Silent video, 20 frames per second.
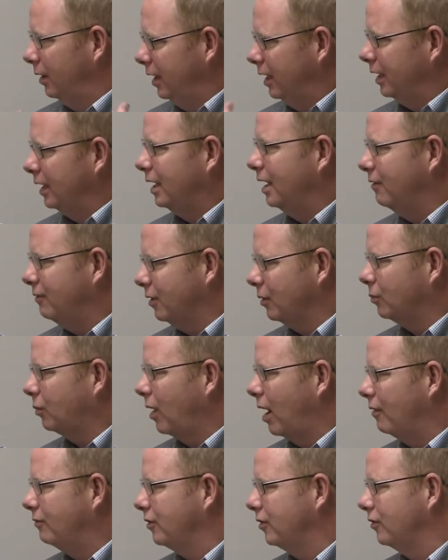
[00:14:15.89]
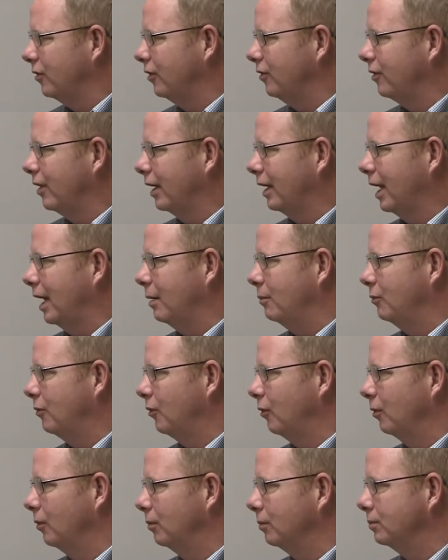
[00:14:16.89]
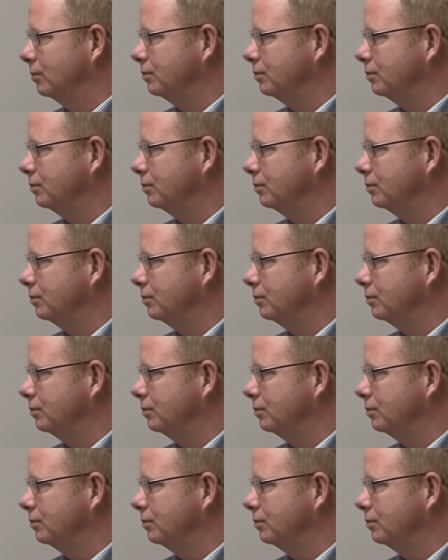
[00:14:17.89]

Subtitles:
in giving prophecies that came true?